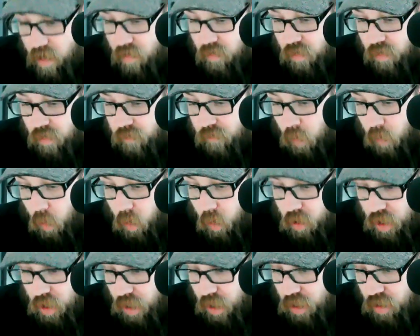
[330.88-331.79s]
For the
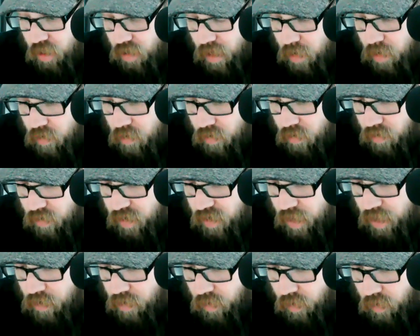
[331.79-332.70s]
Fords, Austin
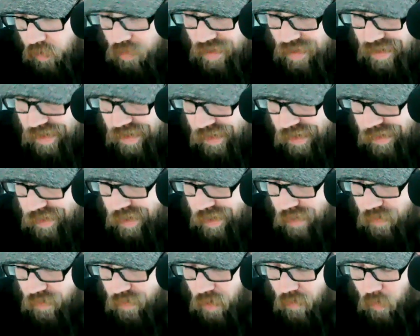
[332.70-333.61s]
Cindric was sixth.
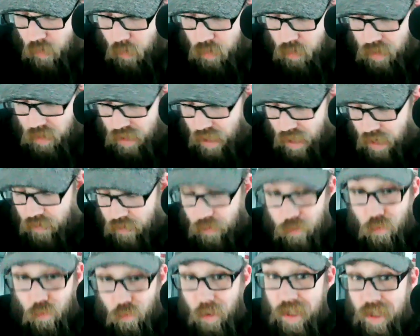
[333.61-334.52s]
Kevin Harvick was ninth.
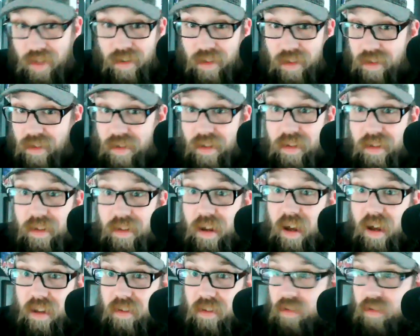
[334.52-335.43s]
Otherwise, they did
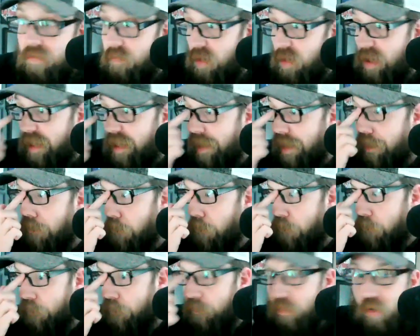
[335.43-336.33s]
not really
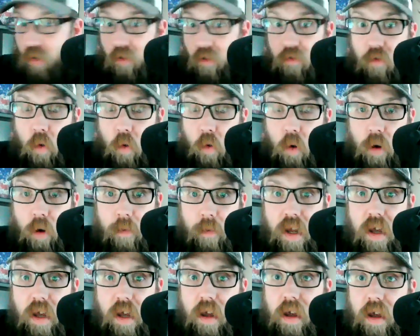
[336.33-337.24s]
perform.
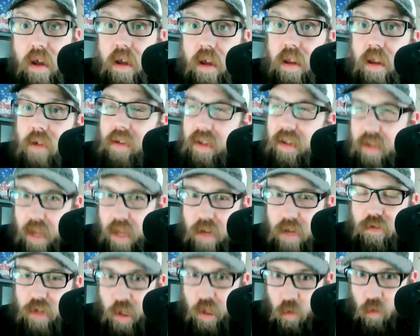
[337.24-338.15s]
You know,
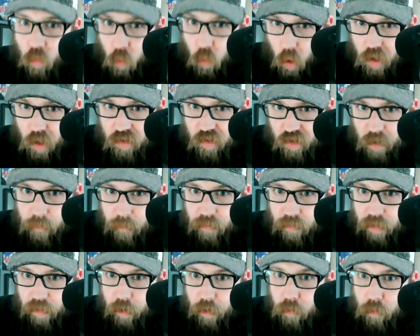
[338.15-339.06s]
Keselowski was up
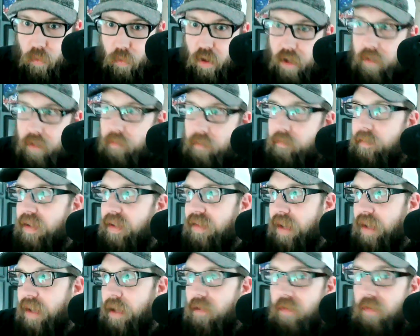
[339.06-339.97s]
there, but in
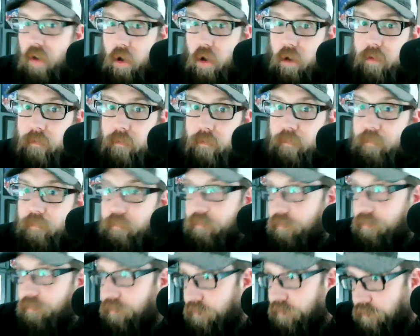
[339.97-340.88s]
the end of it all,
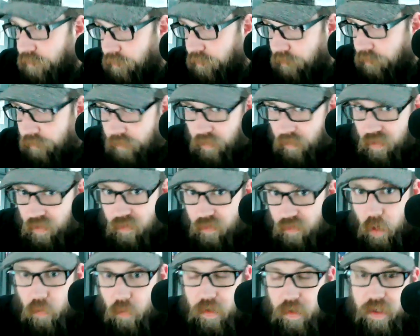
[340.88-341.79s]

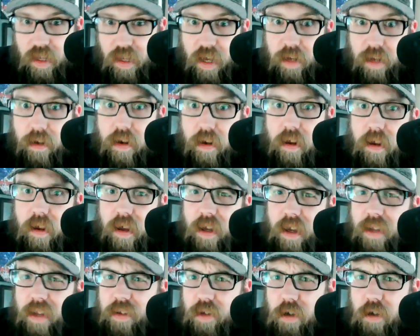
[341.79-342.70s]
there was that.
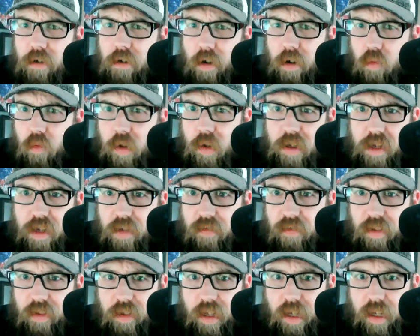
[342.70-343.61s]
And Cindric wasn't
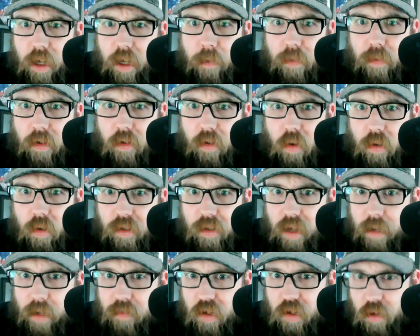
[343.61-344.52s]
even like up there the whole time.